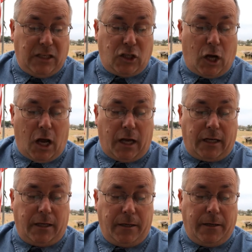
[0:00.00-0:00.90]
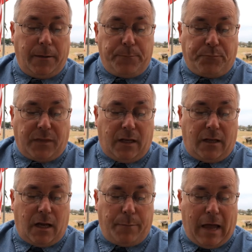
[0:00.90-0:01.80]
talk
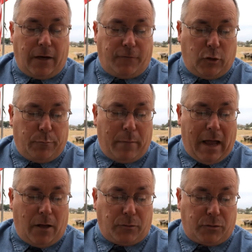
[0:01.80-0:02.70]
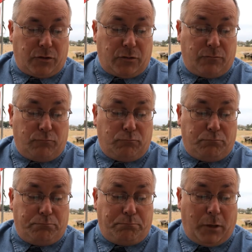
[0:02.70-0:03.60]
come out of your mouths,
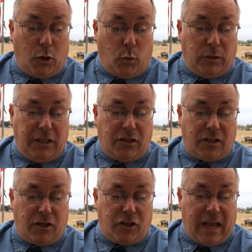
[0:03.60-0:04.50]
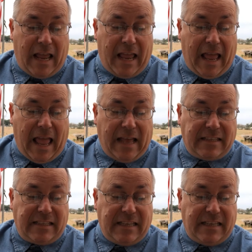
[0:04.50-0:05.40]
but only such
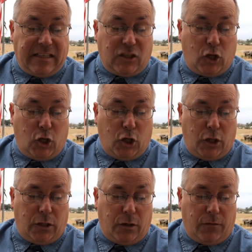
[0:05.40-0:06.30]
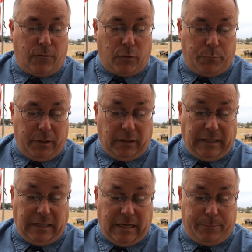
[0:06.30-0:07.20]
as is good for
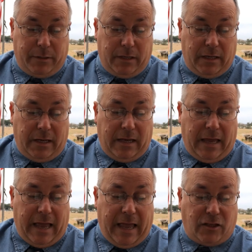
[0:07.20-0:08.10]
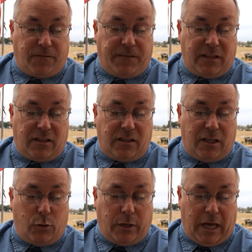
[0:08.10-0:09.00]
building up, as fits the
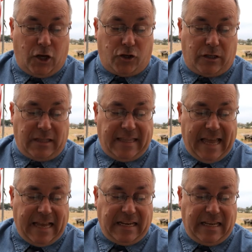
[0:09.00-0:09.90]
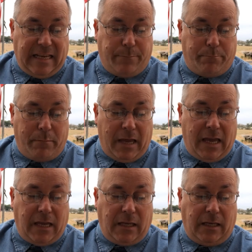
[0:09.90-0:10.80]
occasion, that it
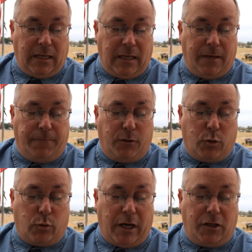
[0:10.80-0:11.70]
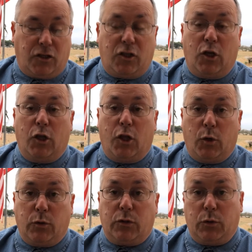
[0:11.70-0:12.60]
may give grace to
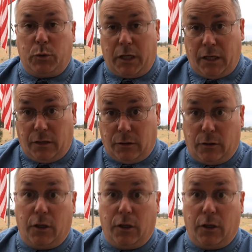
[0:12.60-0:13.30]
those who hear.